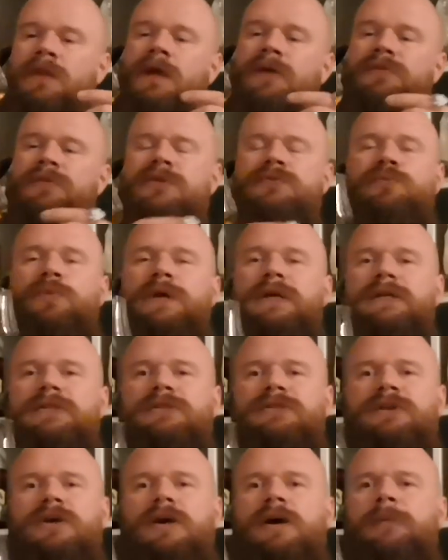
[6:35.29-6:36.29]
This one
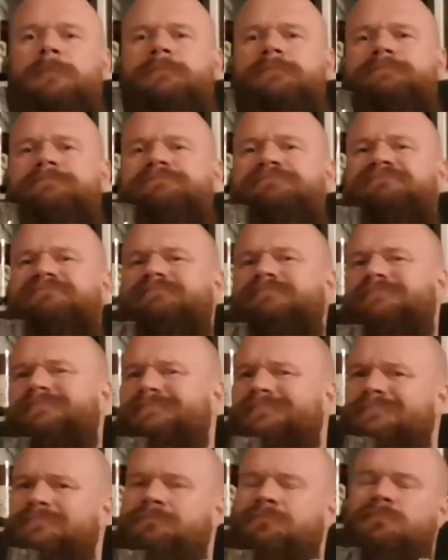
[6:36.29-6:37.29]
is a
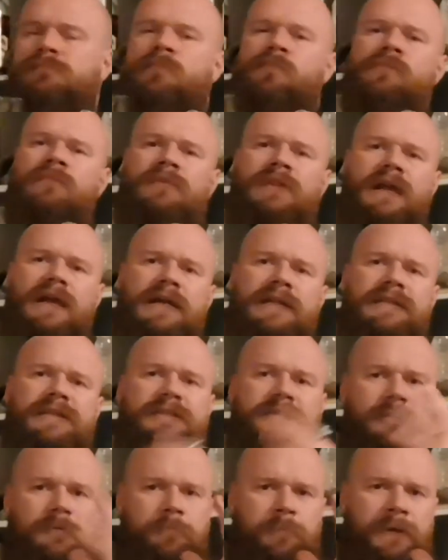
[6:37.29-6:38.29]

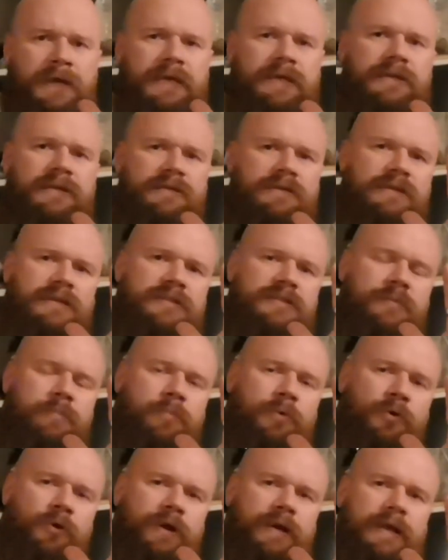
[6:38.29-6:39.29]
little bit
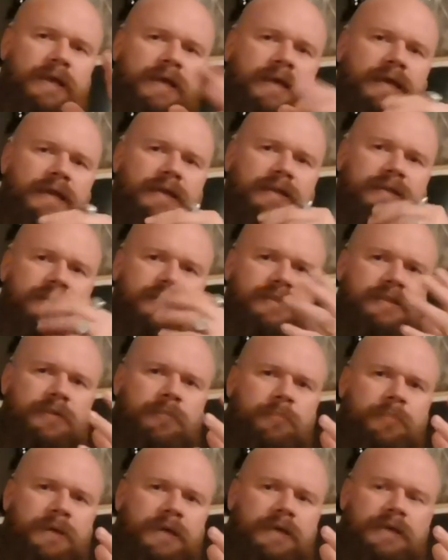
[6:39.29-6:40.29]
disappointing and a
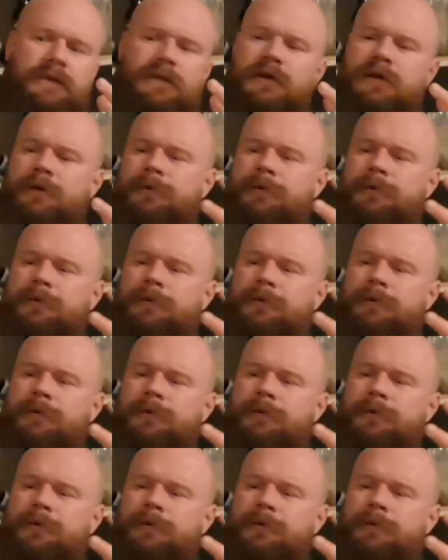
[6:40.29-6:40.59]
little bit